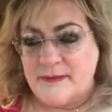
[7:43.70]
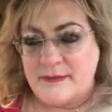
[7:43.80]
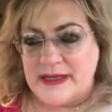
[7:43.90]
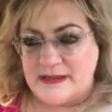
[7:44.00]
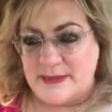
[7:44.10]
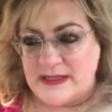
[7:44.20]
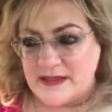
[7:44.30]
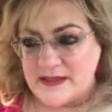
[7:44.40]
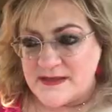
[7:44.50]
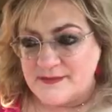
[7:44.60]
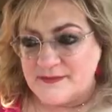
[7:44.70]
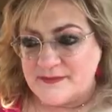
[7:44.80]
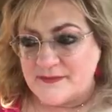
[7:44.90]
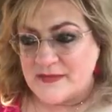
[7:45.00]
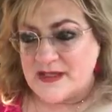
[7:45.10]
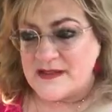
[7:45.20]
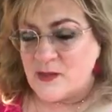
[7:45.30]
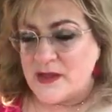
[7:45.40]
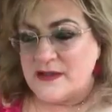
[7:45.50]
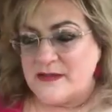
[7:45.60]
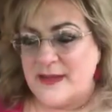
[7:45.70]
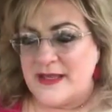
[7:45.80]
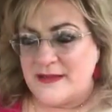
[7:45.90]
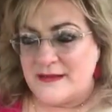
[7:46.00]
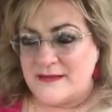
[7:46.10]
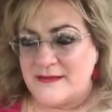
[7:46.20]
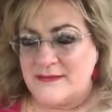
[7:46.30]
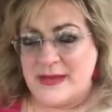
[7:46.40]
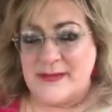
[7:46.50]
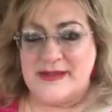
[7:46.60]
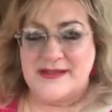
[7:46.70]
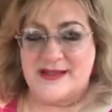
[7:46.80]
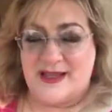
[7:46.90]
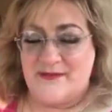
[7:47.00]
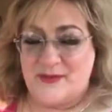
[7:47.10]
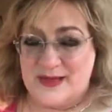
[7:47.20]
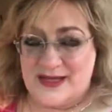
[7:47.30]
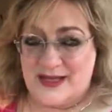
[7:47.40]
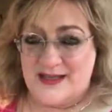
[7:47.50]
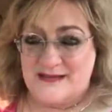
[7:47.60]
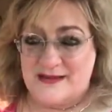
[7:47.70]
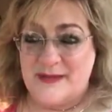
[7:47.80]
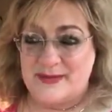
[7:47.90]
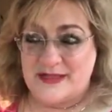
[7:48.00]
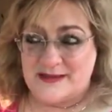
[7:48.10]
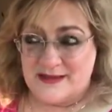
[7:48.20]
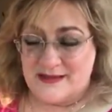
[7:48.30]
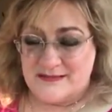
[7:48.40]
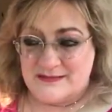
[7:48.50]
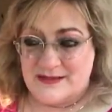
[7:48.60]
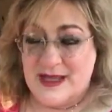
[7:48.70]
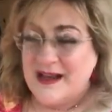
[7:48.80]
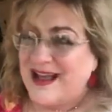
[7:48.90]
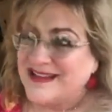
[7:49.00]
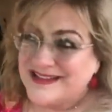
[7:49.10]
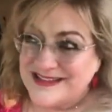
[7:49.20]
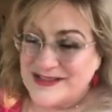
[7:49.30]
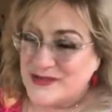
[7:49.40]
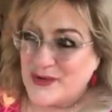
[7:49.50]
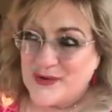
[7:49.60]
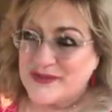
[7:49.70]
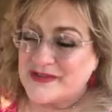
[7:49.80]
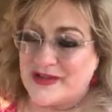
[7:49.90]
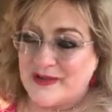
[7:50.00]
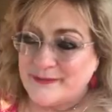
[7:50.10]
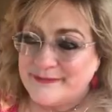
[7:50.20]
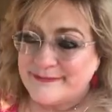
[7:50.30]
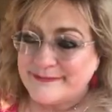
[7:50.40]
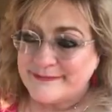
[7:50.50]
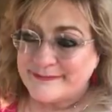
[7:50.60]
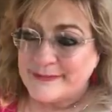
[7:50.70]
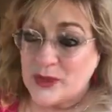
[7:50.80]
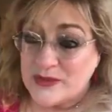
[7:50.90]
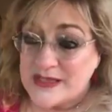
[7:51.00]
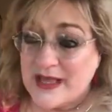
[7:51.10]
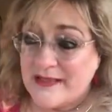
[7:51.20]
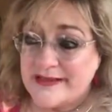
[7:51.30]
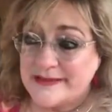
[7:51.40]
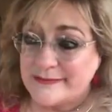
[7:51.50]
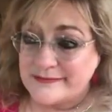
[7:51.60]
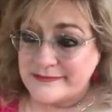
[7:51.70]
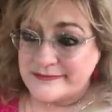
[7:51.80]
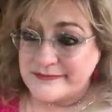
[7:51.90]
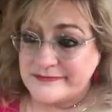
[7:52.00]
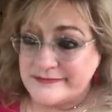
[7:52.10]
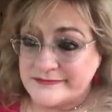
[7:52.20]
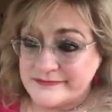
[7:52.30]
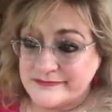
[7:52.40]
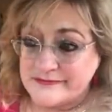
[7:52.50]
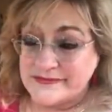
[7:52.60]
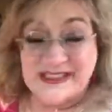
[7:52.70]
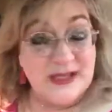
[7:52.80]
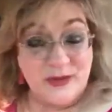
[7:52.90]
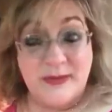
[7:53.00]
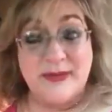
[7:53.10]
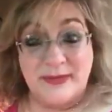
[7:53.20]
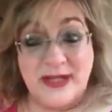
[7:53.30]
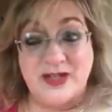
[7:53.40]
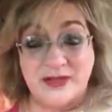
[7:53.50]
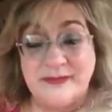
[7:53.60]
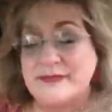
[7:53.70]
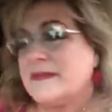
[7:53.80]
baked beans, because I wanted to make baked beans and ham for my dad and potato salad. And I didn't do coleslaw or salad. See, that would have been better.